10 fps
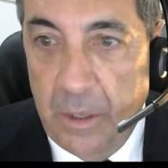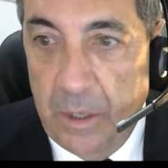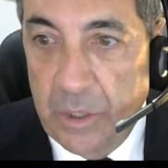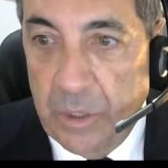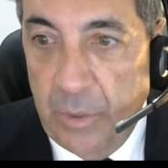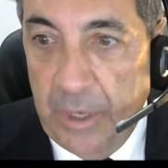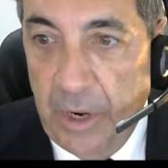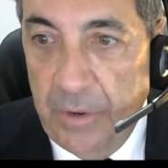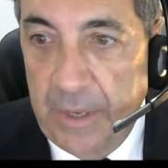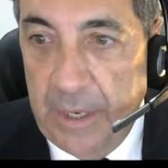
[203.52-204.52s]
So we
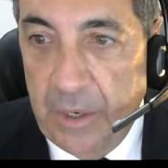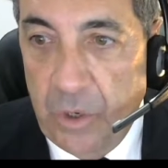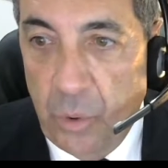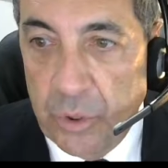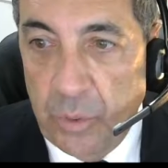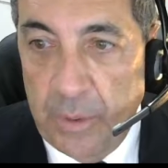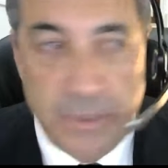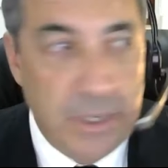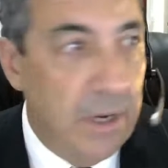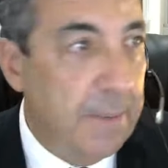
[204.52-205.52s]
go to the court's
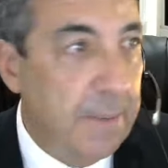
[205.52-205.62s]
website.